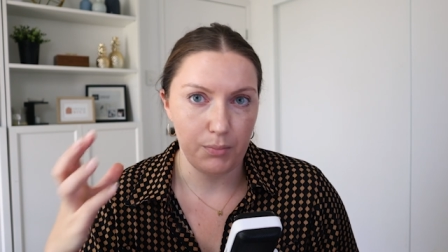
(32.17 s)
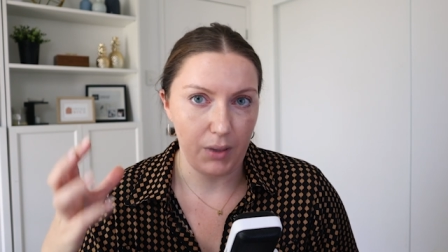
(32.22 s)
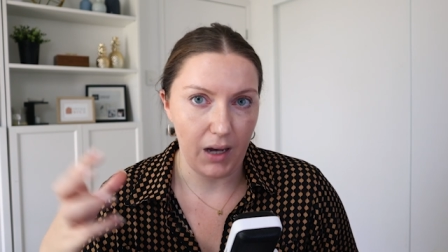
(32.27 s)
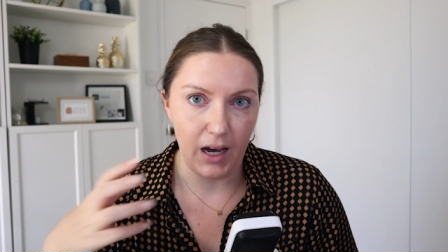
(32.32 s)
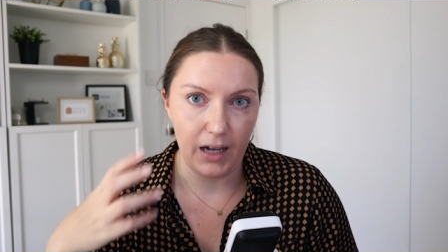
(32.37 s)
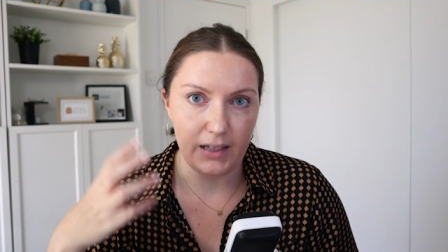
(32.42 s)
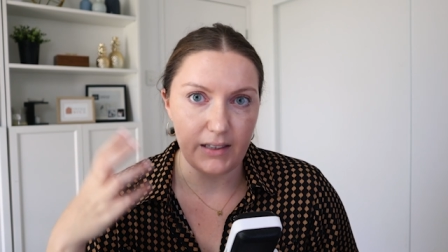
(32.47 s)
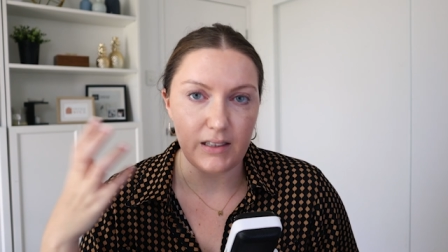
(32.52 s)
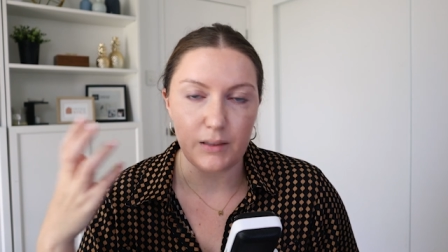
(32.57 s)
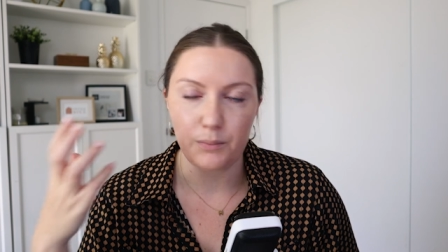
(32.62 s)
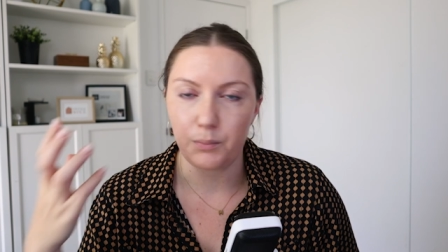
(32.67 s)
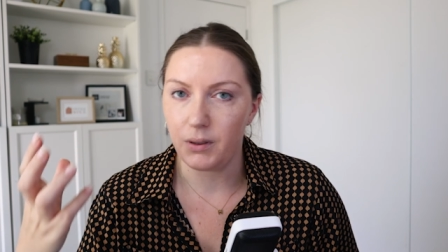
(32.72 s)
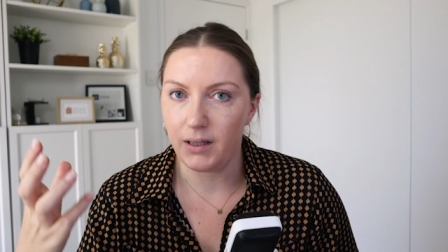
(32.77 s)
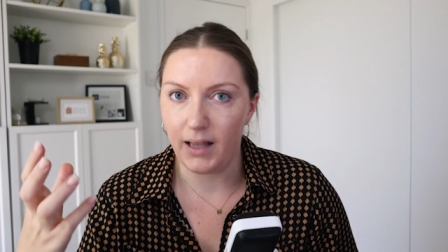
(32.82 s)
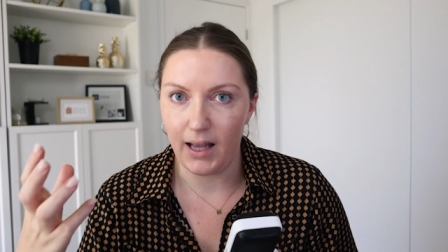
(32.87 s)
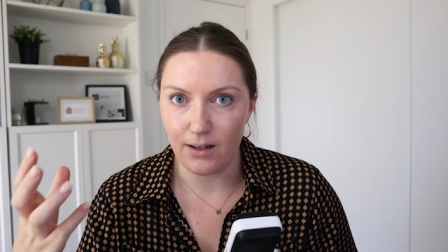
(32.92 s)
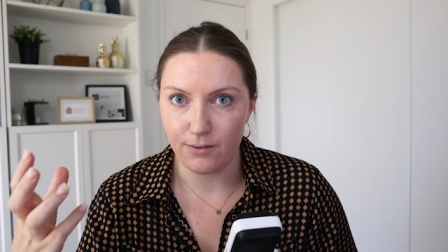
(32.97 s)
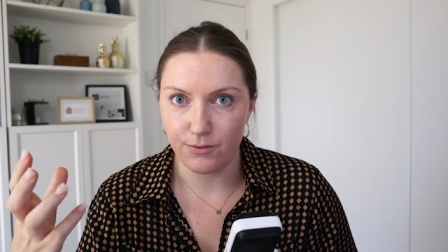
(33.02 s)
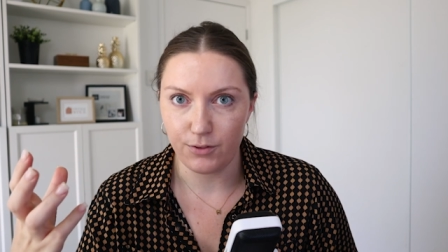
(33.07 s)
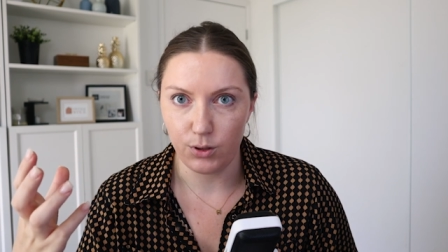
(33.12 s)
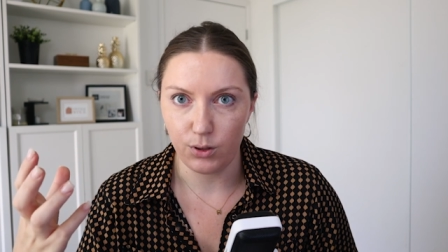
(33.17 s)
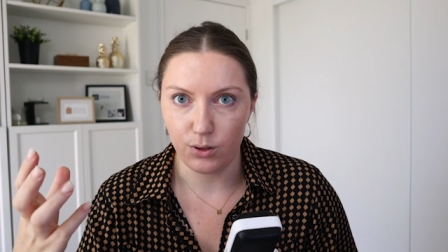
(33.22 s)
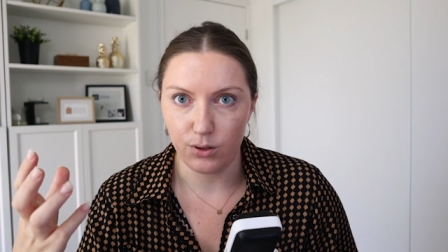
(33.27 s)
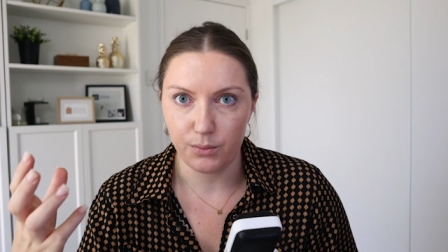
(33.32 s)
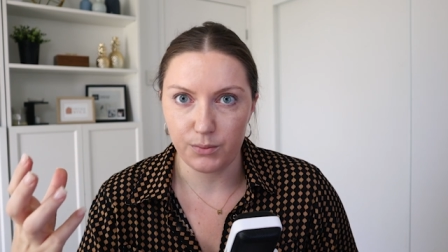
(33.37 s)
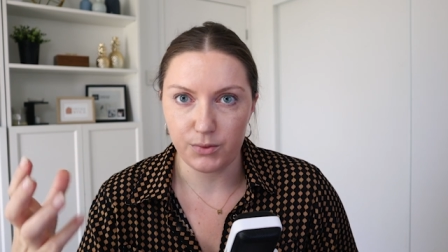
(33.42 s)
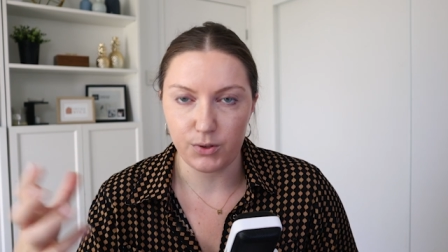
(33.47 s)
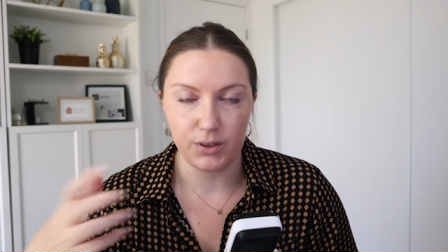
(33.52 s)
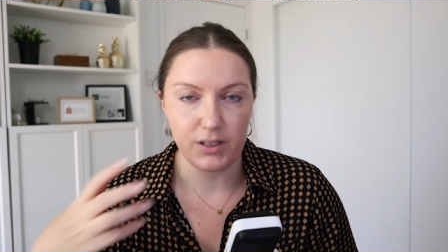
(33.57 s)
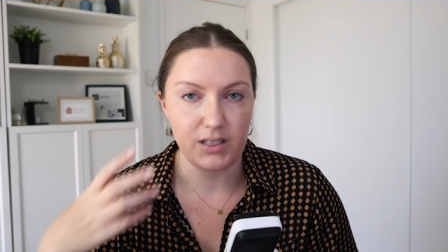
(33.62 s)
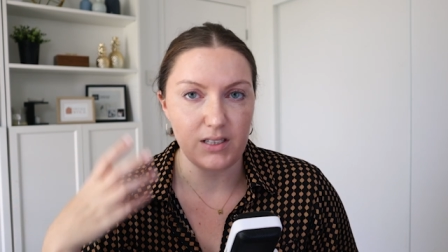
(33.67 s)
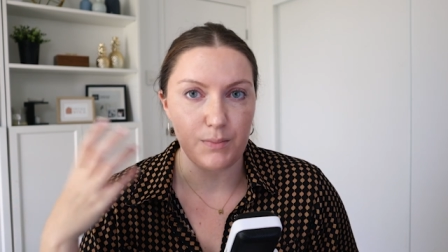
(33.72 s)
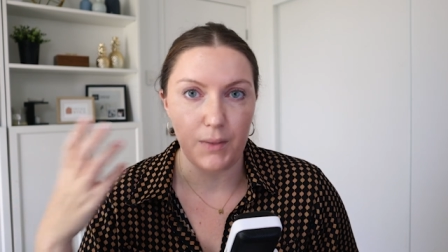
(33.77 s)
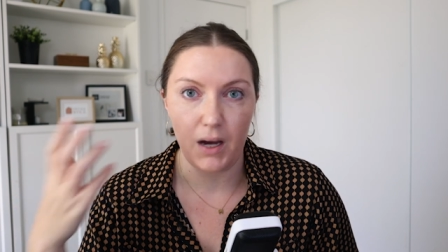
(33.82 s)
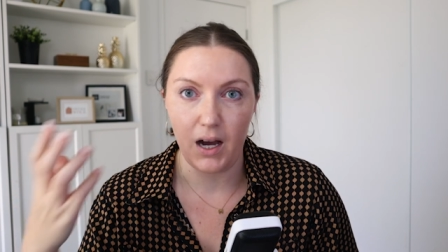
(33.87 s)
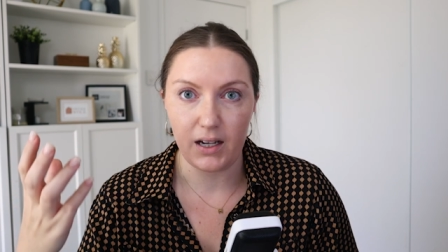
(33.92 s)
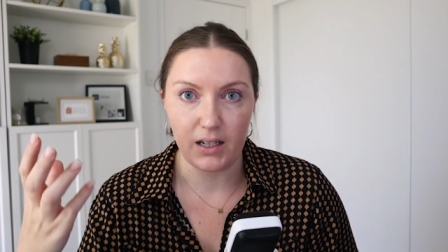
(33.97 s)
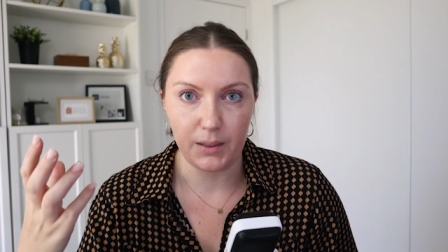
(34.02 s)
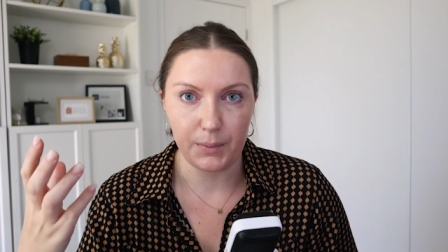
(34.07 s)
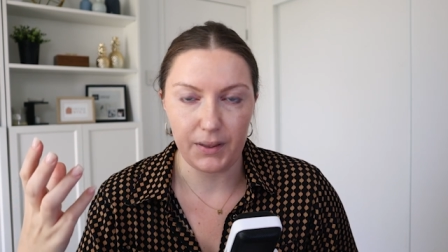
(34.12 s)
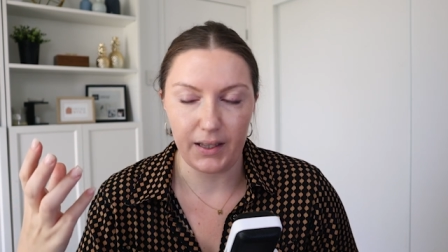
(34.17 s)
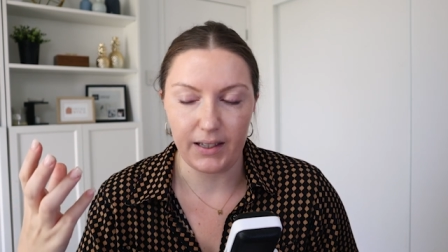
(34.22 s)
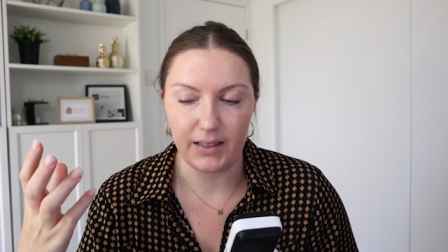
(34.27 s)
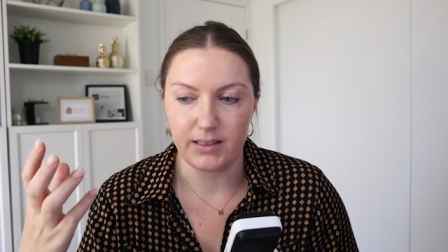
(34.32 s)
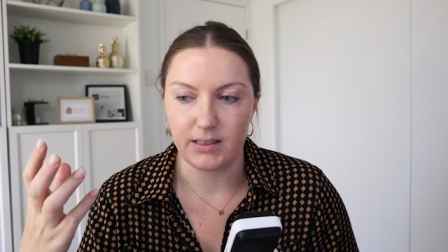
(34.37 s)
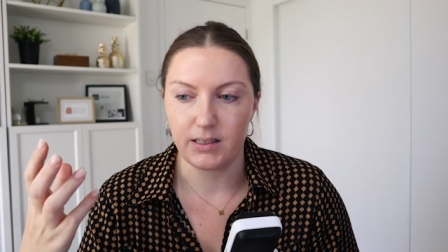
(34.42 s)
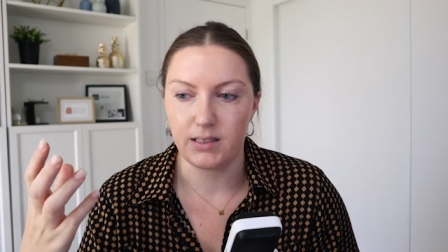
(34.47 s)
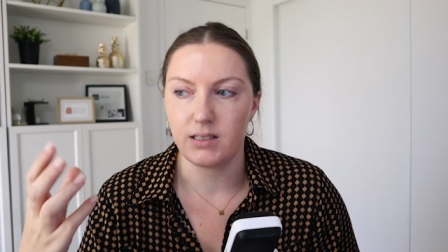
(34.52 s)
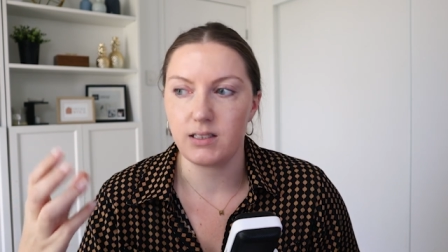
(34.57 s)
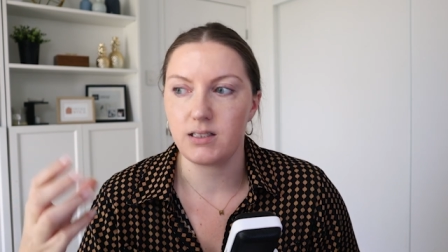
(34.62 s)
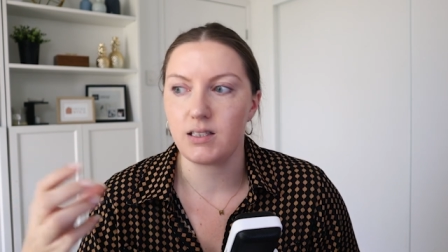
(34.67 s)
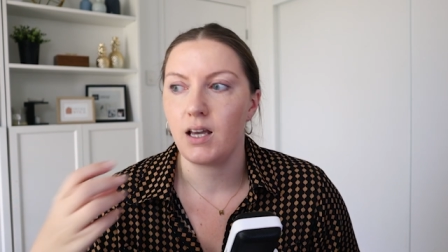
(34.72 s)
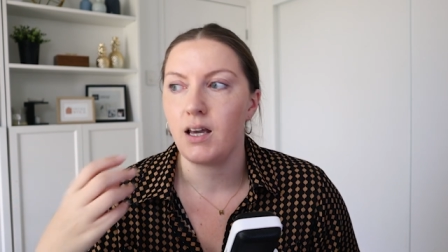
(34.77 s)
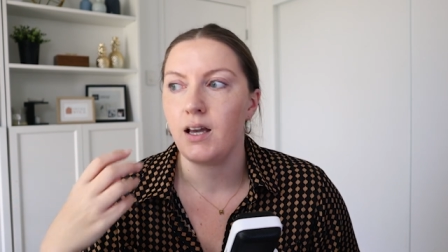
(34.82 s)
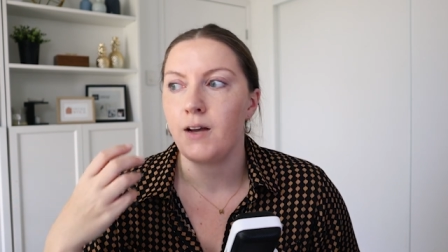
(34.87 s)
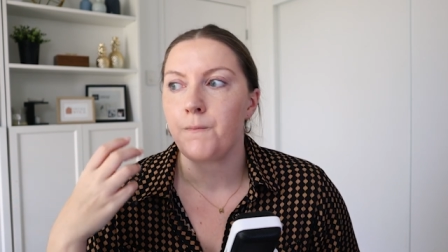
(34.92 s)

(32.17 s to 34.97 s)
party platforms or these marketplaces